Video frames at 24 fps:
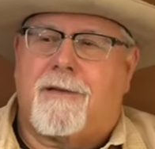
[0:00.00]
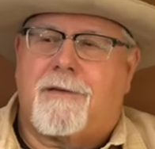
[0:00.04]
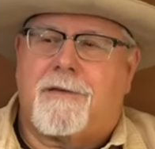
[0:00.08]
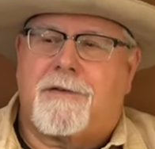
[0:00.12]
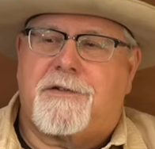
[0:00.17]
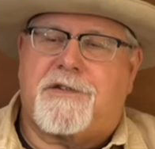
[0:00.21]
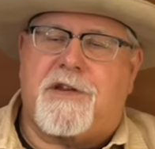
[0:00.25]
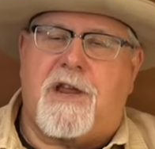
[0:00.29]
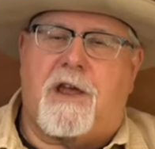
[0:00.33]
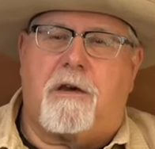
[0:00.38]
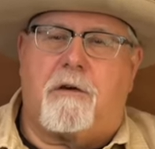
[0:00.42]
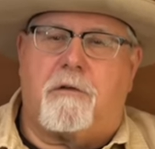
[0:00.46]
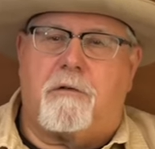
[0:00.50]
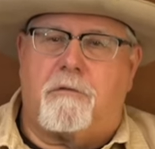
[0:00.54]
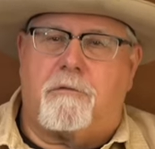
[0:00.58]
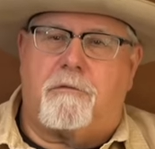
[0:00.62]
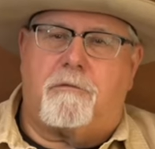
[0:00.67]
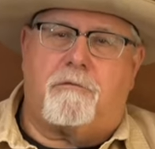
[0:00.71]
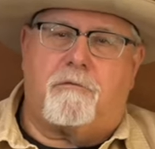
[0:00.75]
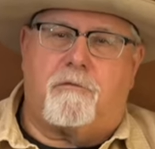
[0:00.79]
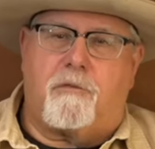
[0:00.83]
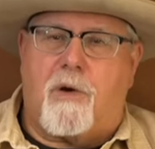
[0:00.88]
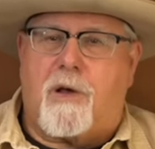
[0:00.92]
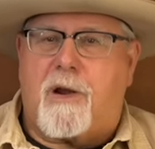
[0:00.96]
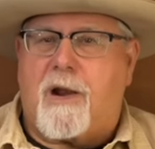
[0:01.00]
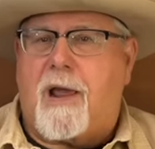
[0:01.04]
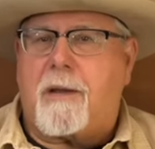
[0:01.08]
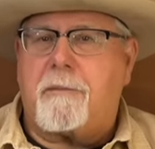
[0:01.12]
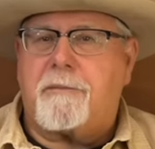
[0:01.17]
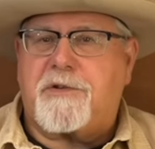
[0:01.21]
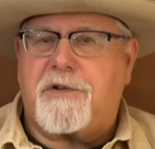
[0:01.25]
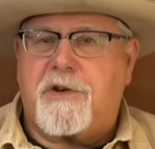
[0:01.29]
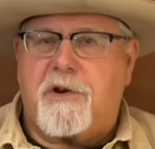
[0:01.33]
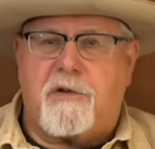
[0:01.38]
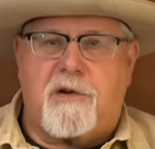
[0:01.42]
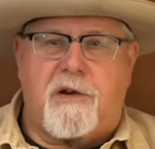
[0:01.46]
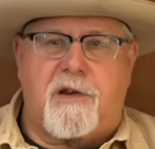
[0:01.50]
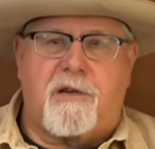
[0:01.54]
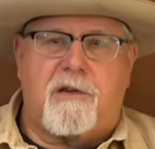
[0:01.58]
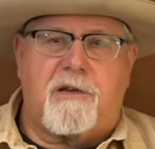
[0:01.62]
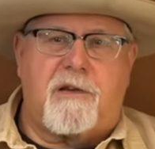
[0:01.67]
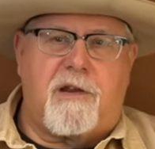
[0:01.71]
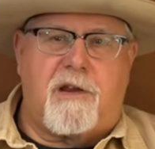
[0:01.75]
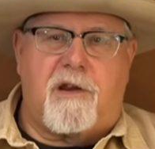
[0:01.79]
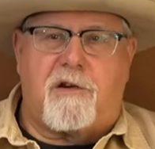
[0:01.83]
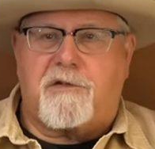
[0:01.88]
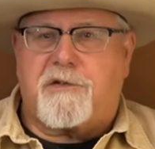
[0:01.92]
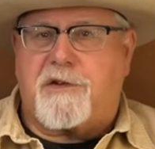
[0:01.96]
So what I'm
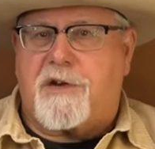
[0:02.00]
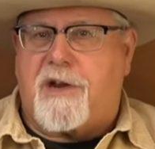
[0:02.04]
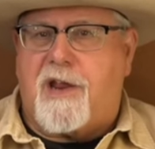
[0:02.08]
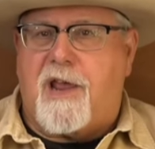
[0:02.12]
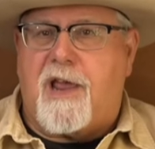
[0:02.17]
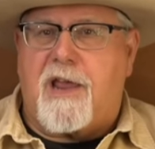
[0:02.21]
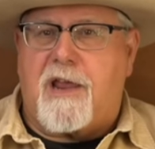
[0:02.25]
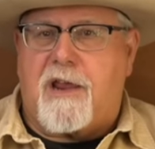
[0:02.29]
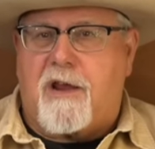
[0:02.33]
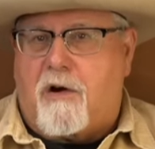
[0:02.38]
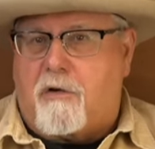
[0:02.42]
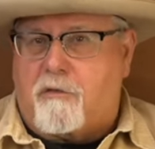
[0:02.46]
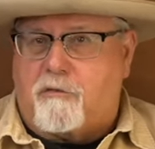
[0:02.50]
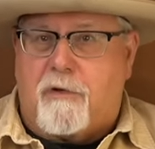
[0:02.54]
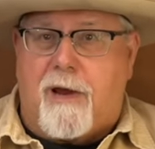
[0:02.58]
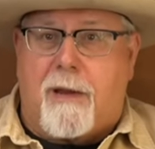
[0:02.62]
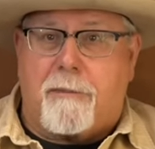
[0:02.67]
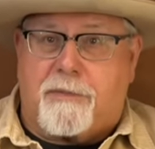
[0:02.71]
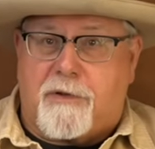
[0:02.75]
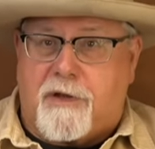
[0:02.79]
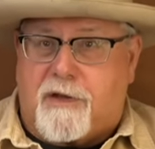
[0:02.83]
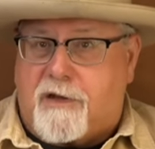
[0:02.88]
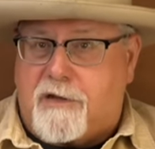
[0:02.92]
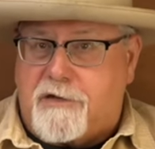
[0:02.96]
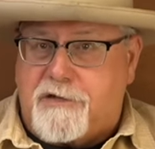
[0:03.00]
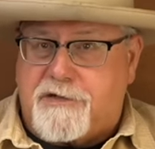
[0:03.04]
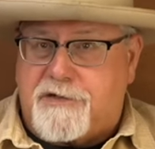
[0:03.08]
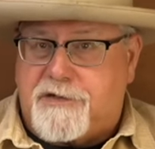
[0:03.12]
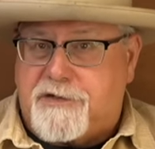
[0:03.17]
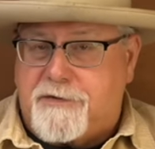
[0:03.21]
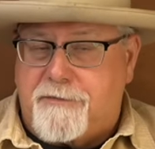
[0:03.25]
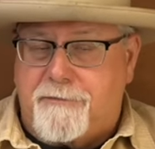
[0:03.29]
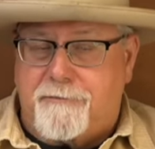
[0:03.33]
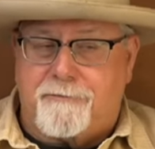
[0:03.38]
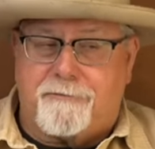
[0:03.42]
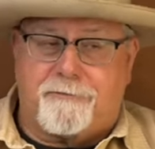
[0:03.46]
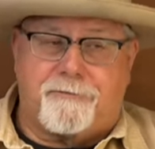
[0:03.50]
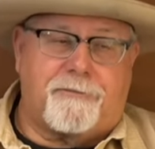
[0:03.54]
shooting here today are replicas.